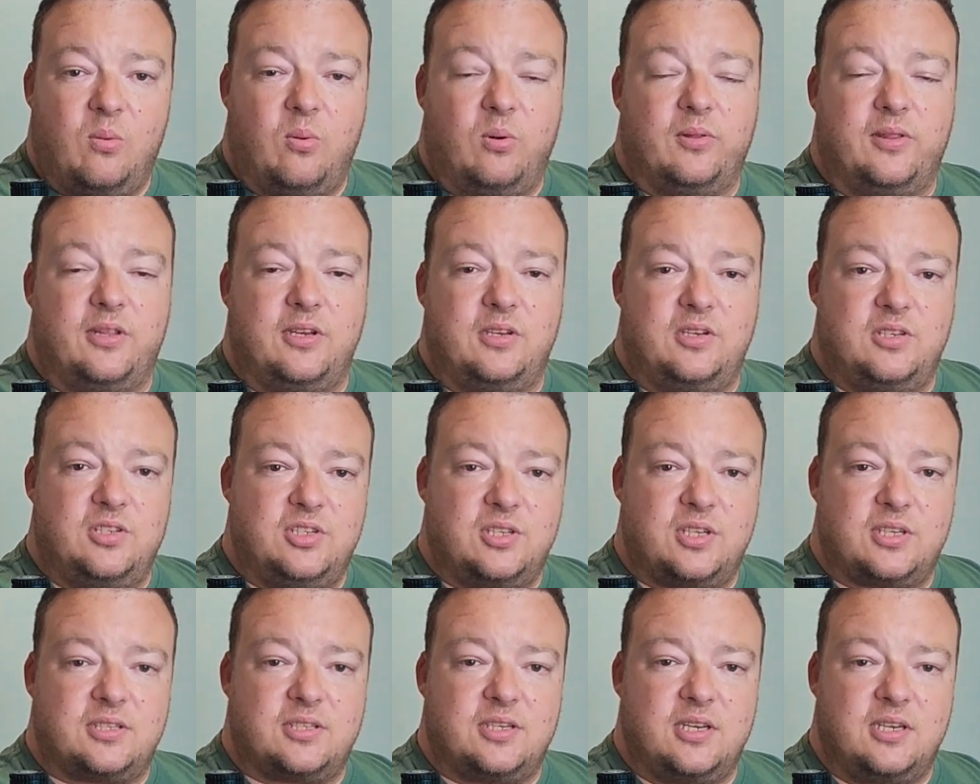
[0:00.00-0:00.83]
well then you
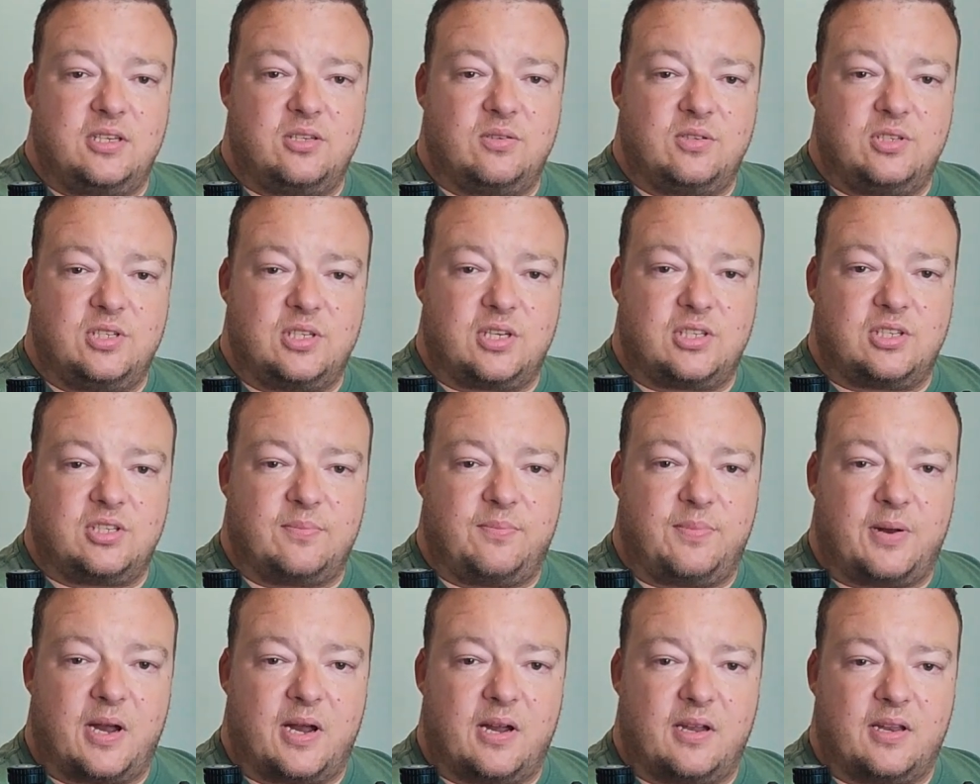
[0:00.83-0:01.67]
just need to adjust
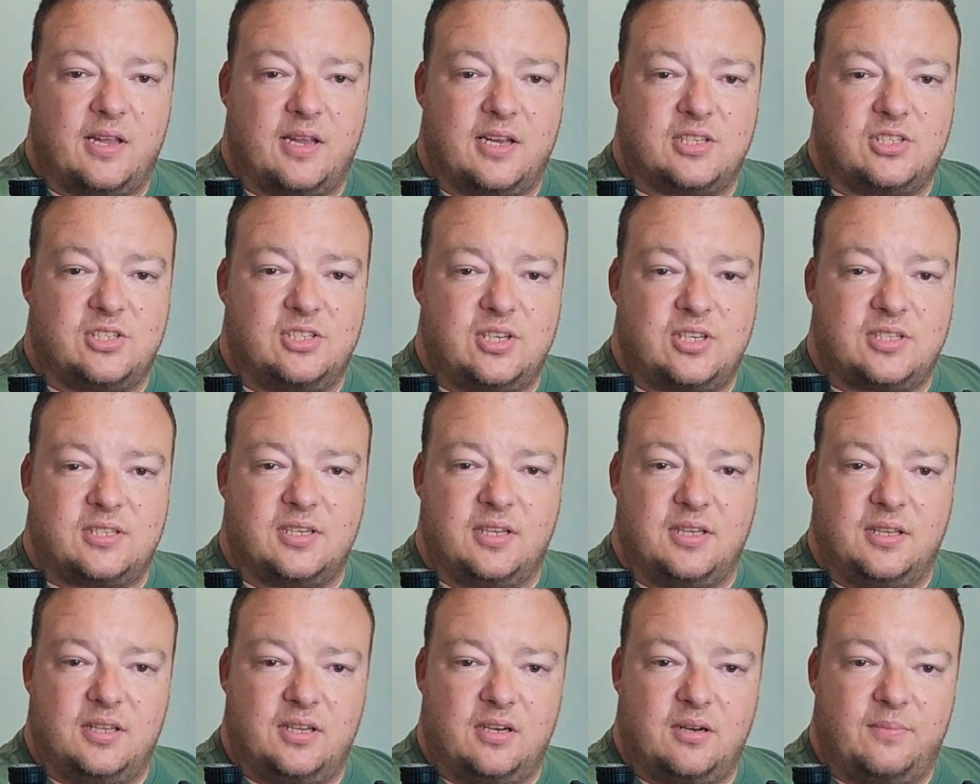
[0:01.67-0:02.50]
your parallax
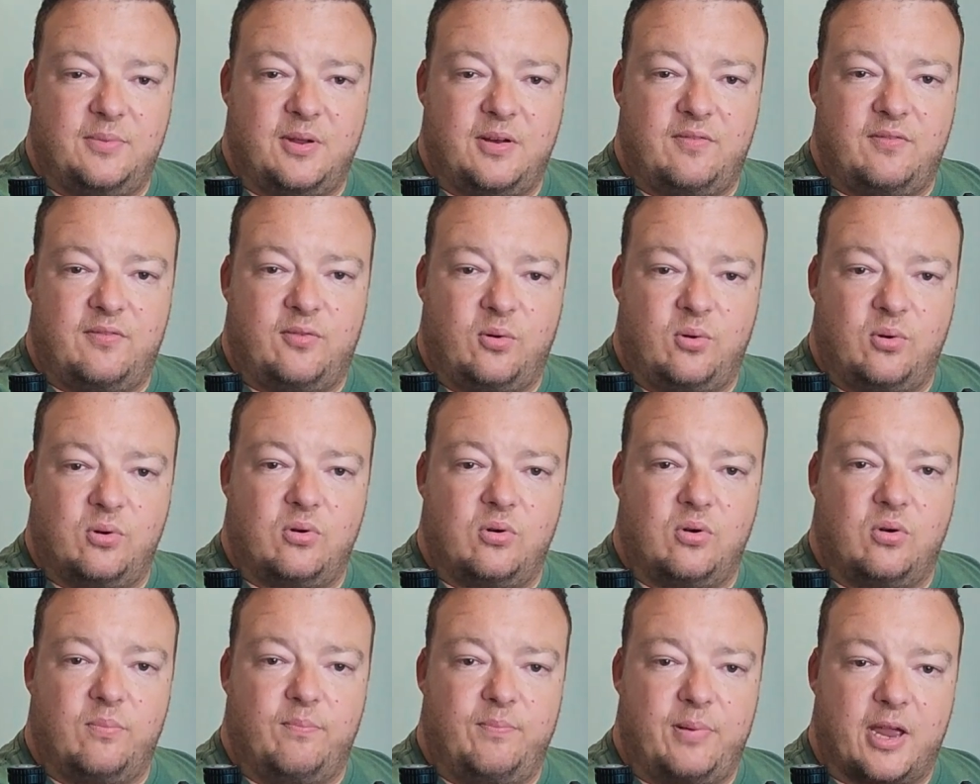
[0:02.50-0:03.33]
just a little bit
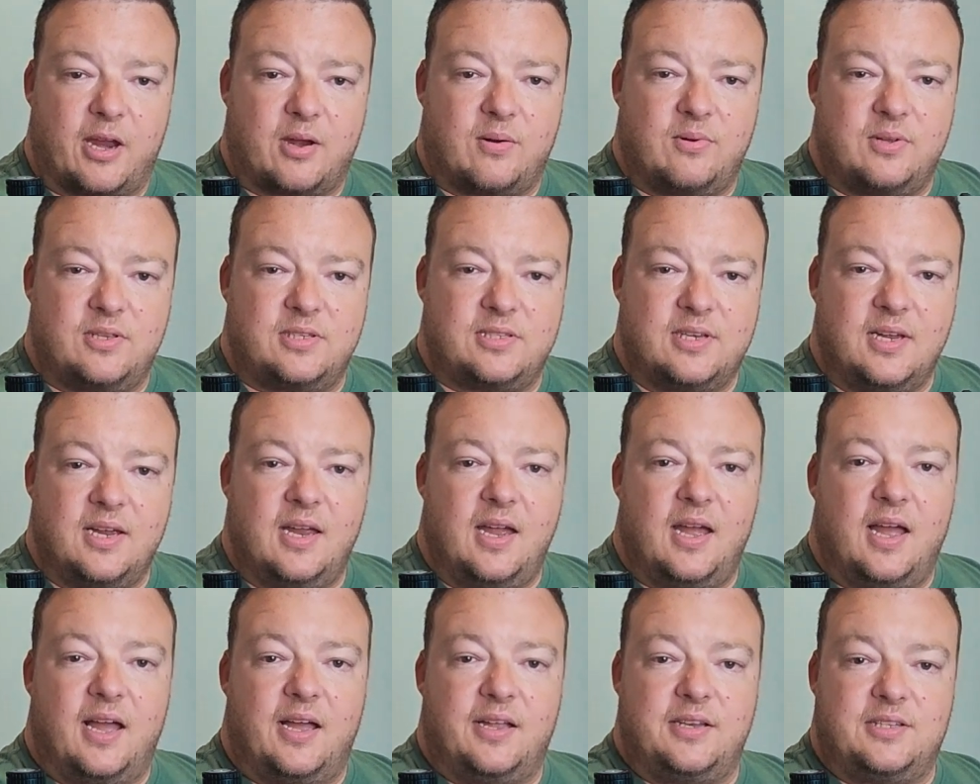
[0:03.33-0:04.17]
forward or backwards
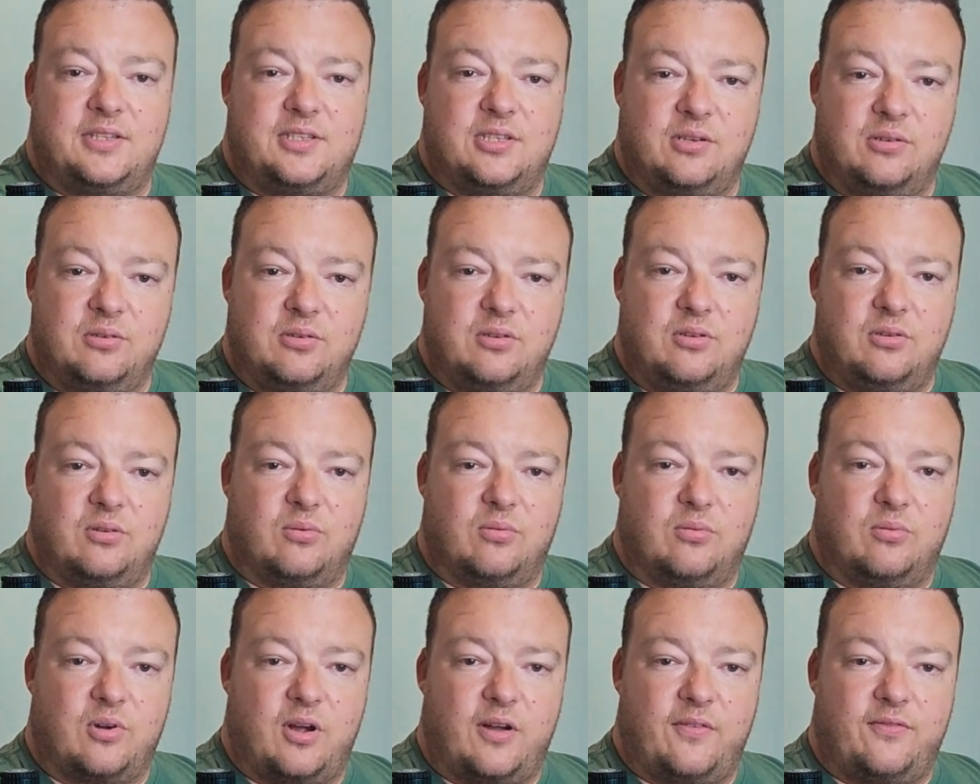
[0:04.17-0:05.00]
until
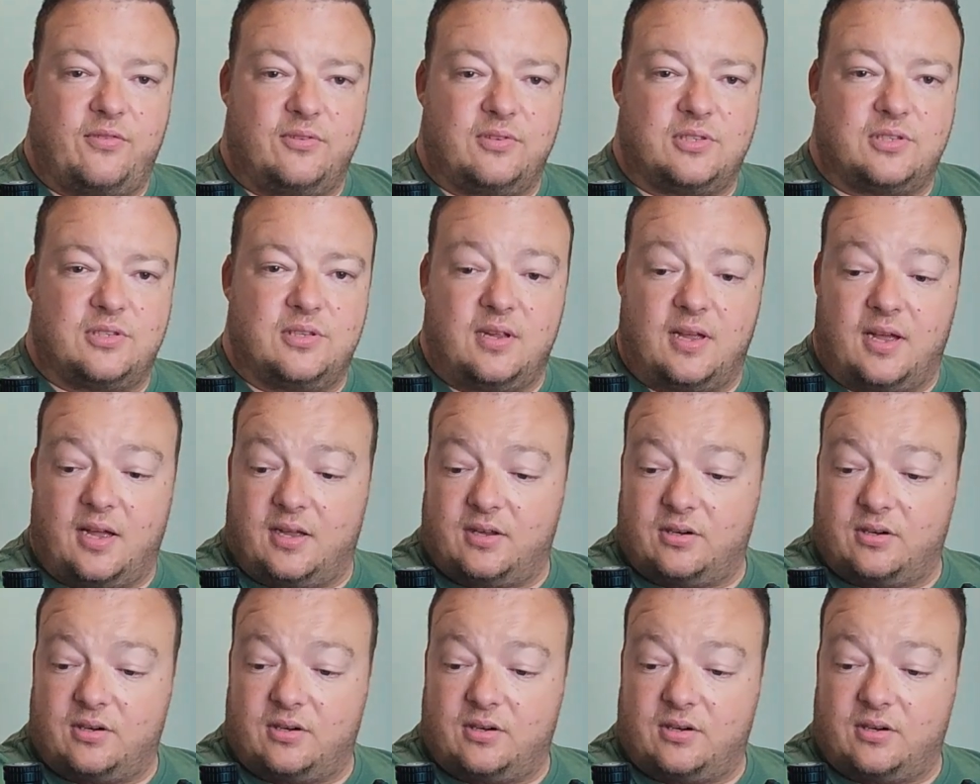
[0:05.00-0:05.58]
your rifle's